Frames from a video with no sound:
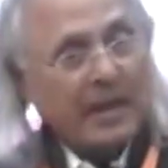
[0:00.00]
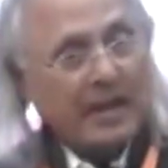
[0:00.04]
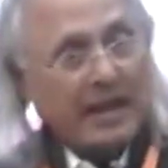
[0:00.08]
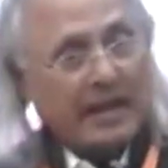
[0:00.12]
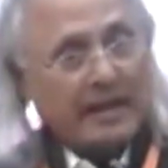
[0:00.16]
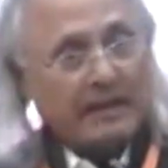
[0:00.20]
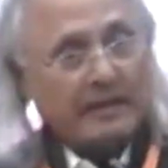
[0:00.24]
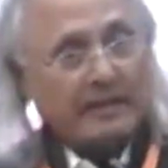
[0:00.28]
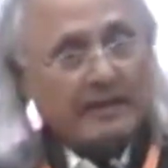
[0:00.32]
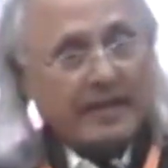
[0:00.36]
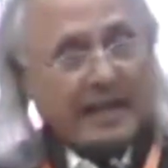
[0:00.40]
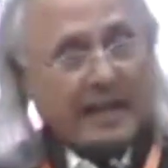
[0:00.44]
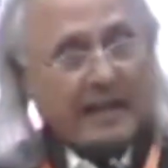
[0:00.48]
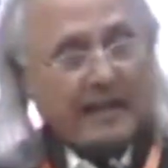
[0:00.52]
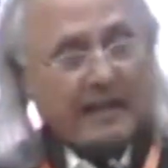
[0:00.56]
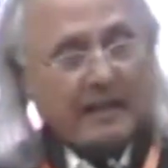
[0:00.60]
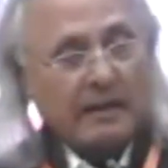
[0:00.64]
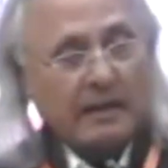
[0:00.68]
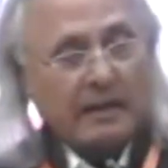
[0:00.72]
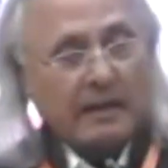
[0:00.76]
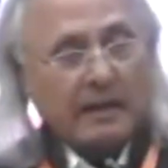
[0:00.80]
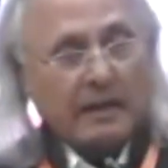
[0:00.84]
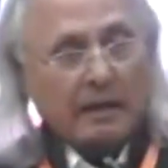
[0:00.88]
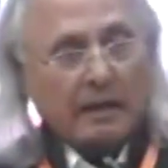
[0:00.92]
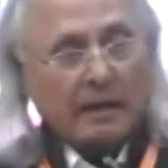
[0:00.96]
and
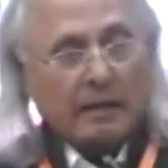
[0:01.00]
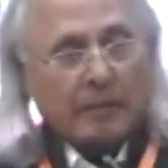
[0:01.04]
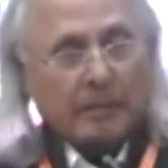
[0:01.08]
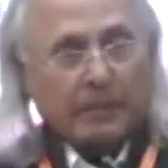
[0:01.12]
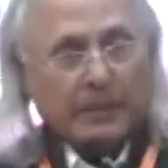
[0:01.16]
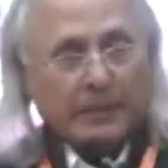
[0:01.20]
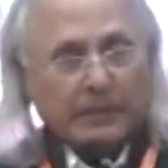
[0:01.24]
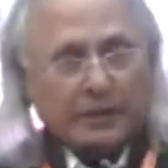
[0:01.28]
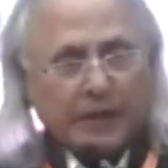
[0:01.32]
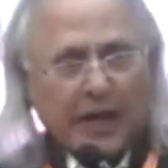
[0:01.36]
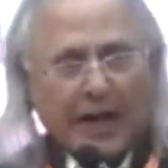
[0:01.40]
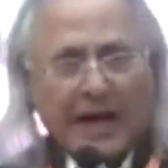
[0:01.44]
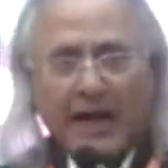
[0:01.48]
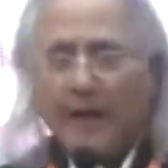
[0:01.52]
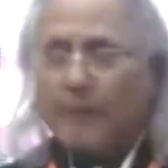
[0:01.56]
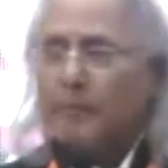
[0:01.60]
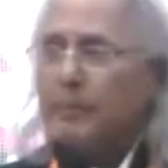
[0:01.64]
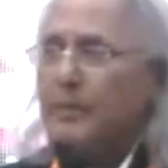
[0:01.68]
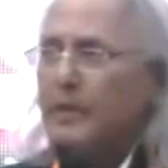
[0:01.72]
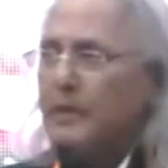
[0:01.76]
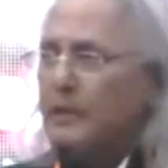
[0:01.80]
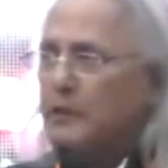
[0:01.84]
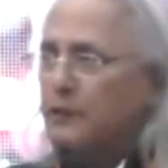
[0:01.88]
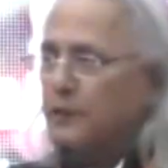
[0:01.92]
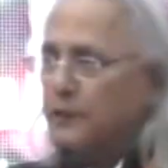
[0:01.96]
said
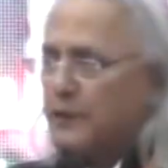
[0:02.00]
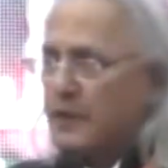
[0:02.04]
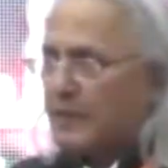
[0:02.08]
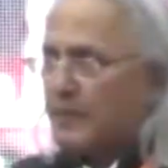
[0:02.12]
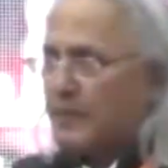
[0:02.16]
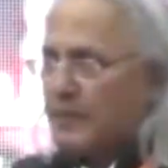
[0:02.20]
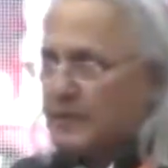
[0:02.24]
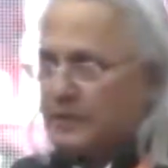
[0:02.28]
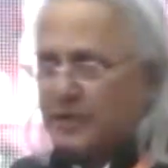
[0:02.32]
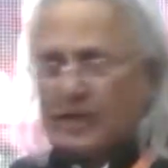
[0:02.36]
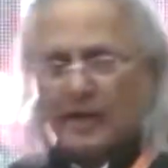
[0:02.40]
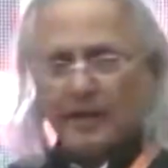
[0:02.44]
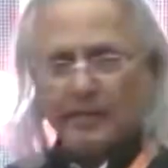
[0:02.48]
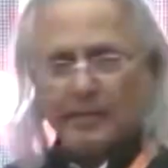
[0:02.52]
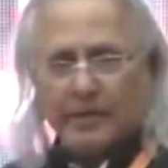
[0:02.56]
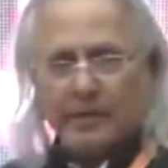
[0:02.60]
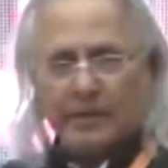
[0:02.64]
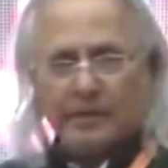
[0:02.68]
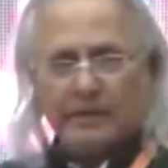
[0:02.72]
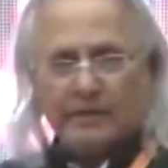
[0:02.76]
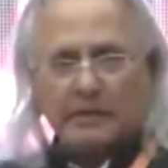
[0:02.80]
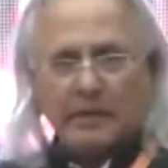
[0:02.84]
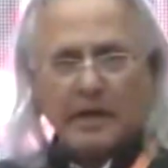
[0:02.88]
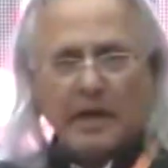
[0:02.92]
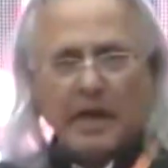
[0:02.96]
Punjab is for the
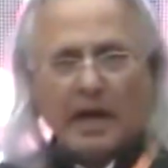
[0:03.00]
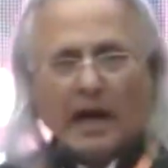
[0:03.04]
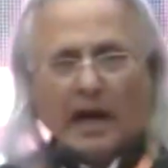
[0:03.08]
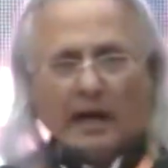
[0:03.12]
Punjabis,